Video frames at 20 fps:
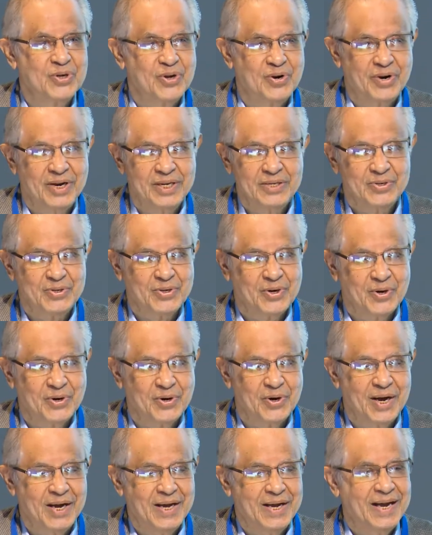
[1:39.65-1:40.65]
All right,
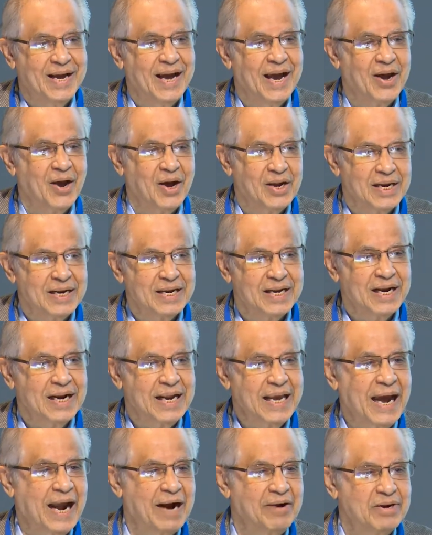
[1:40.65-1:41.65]
so I got a little
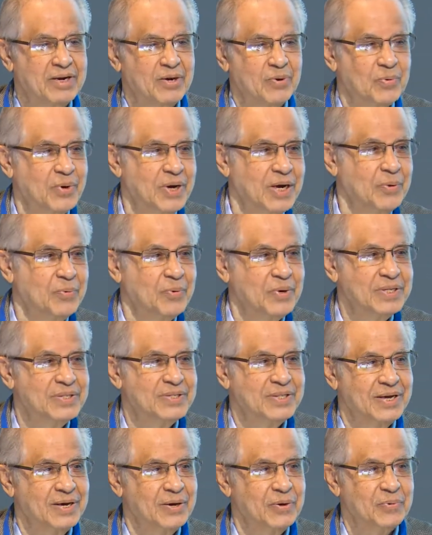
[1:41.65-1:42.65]
carried away
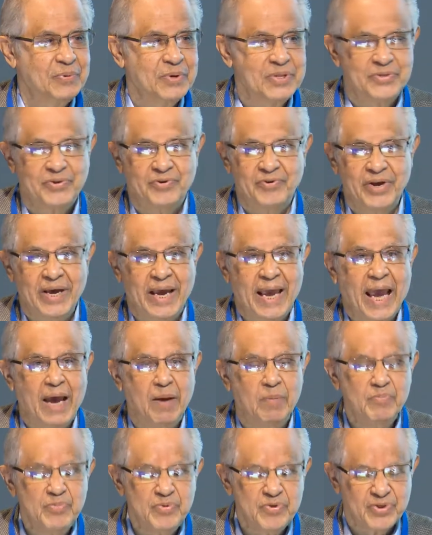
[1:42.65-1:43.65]
with uh, with three
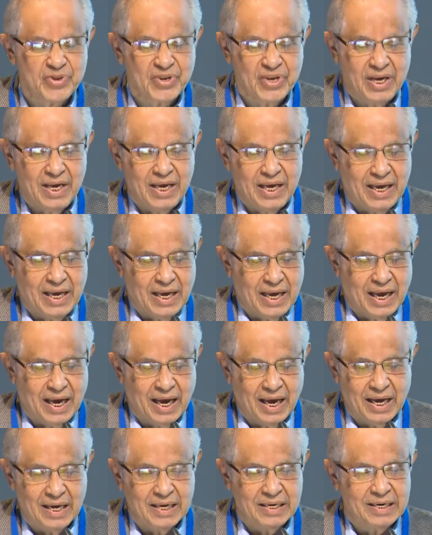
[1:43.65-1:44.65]
M's,
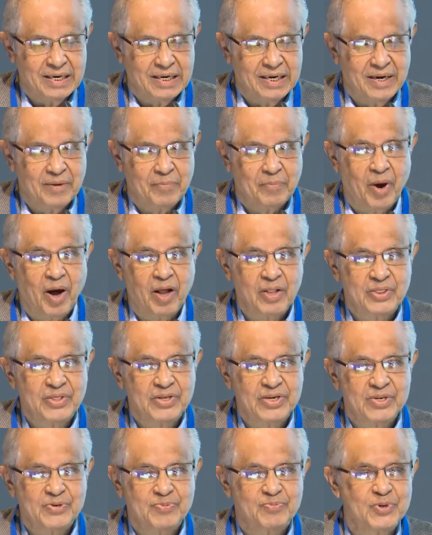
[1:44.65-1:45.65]
and uh,
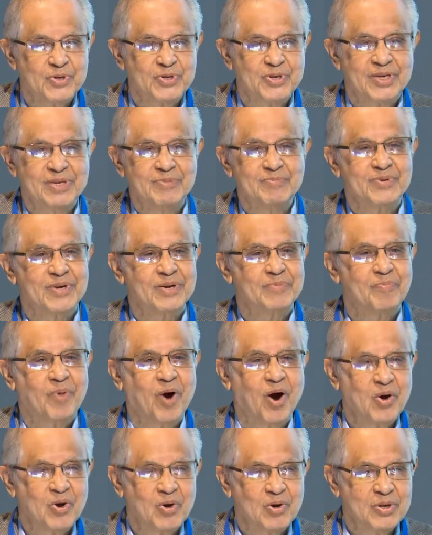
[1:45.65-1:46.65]
Malthus, Muslims, and
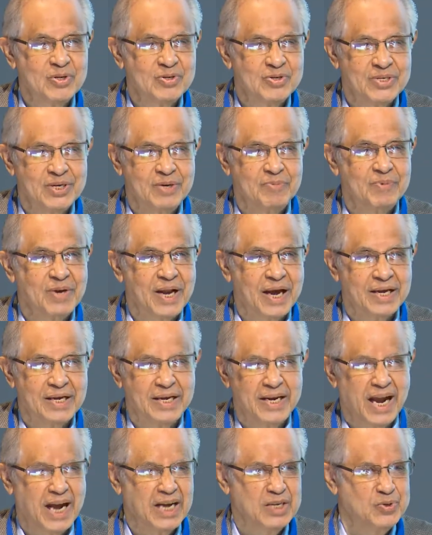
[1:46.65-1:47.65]
Mongols seemed like a
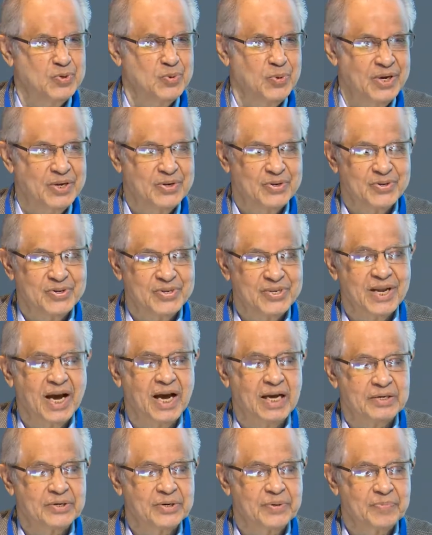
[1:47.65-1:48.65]
nice way to
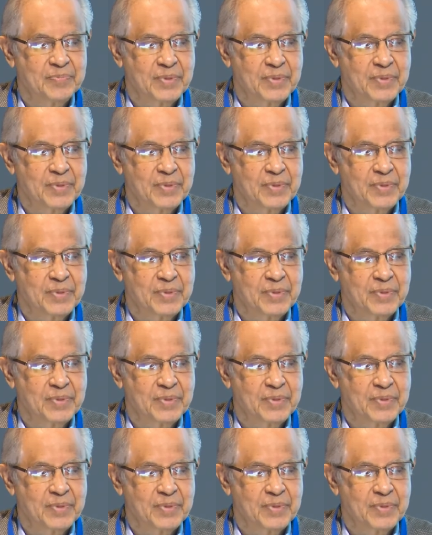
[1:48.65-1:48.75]
start.